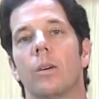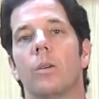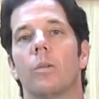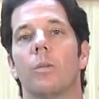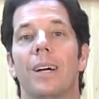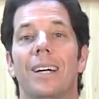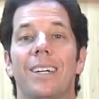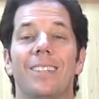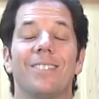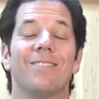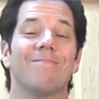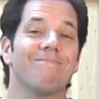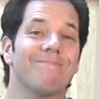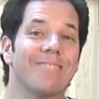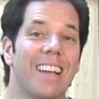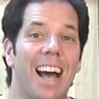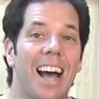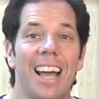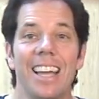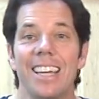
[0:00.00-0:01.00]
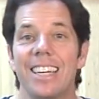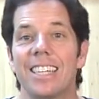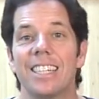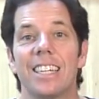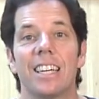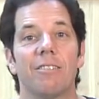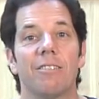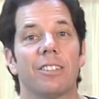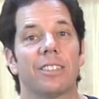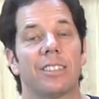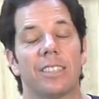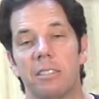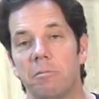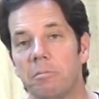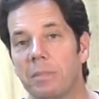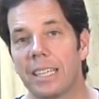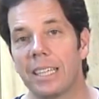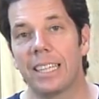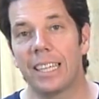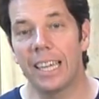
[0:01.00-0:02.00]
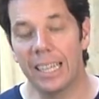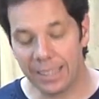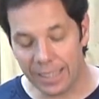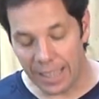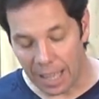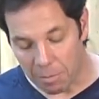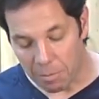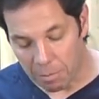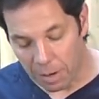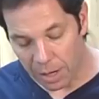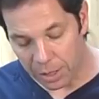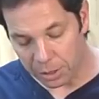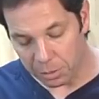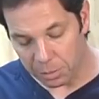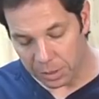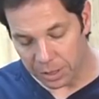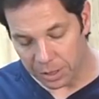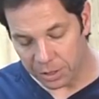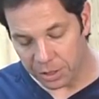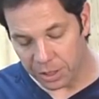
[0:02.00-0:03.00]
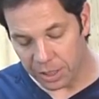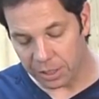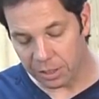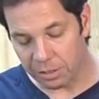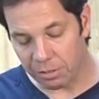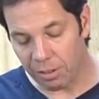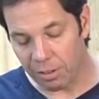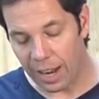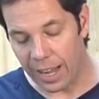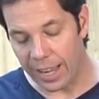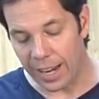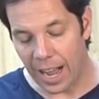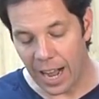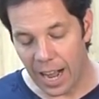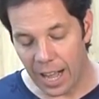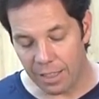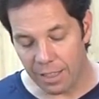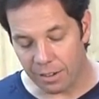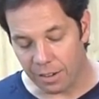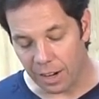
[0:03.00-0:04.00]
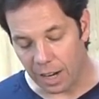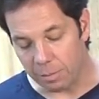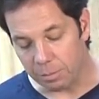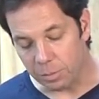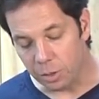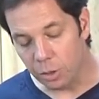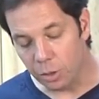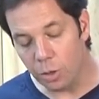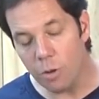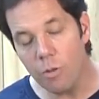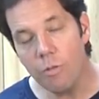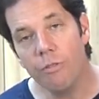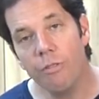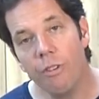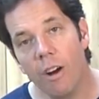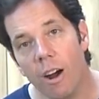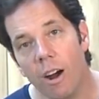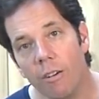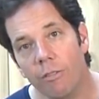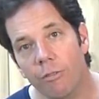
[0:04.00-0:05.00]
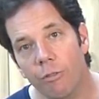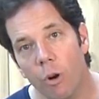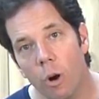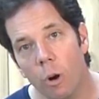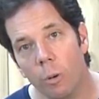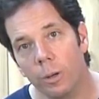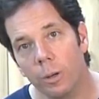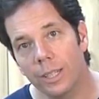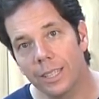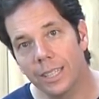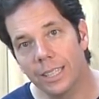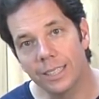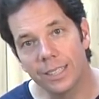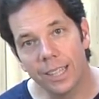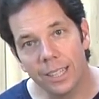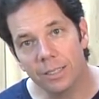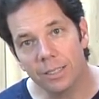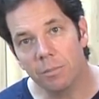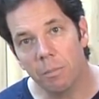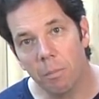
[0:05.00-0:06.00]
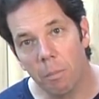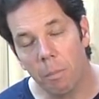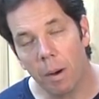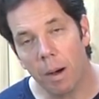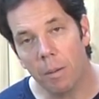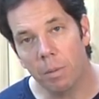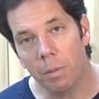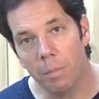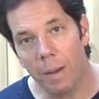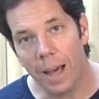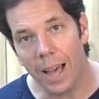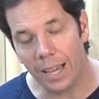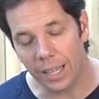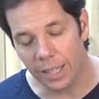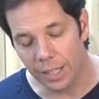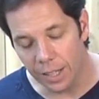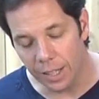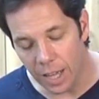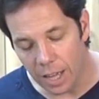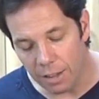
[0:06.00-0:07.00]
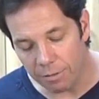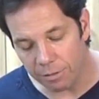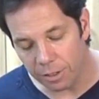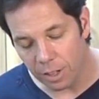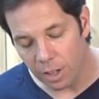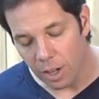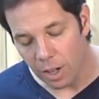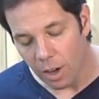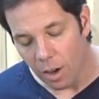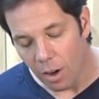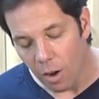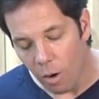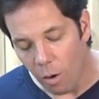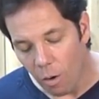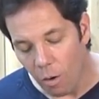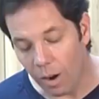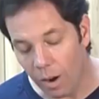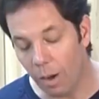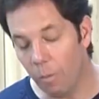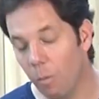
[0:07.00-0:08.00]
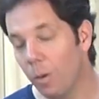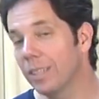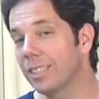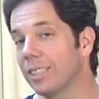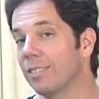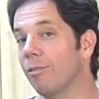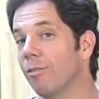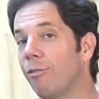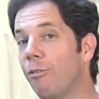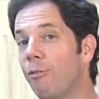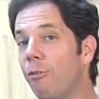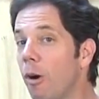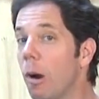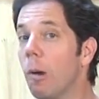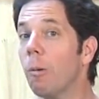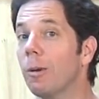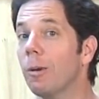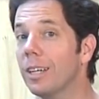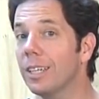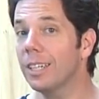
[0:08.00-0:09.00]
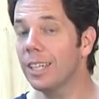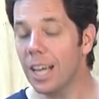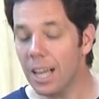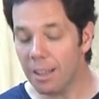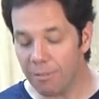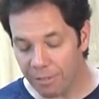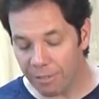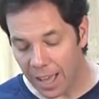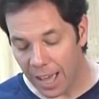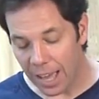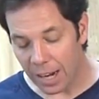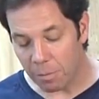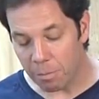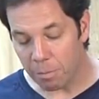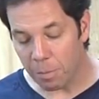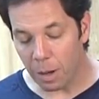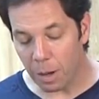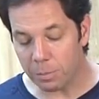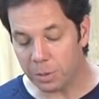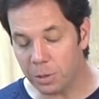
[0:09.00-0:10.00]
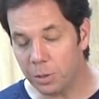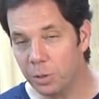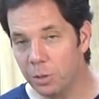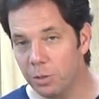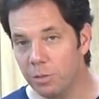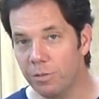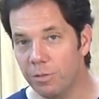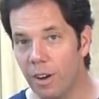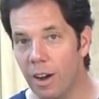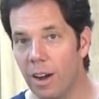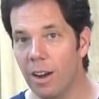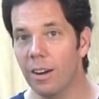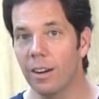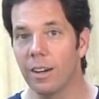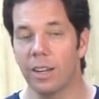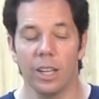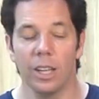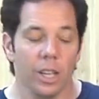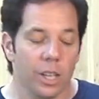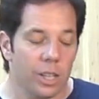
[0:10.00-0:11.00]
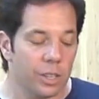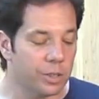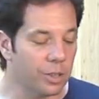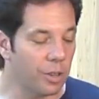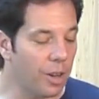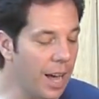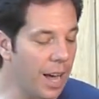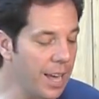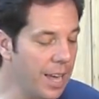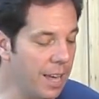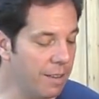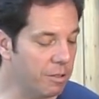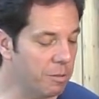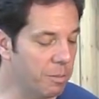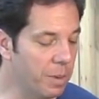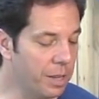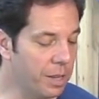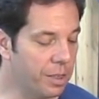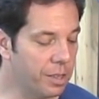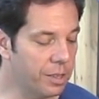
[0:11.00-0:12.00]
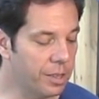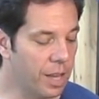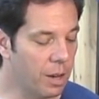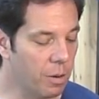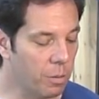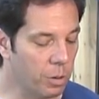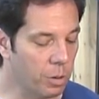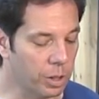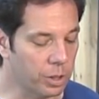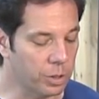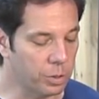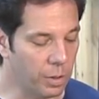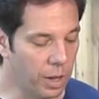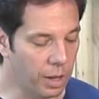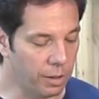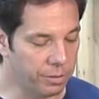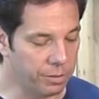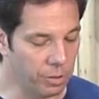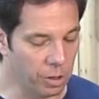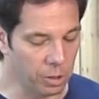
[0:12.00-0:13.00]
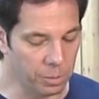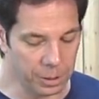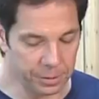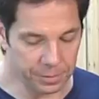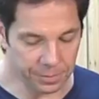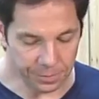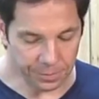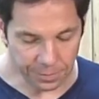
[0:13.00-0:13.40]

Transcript: Well, I can never seem to get that measurement just right. Either I'm too far forward and it doesn't bump back enough, or I wasn't forward enough and it bumps too far. So I have a method that works well for me.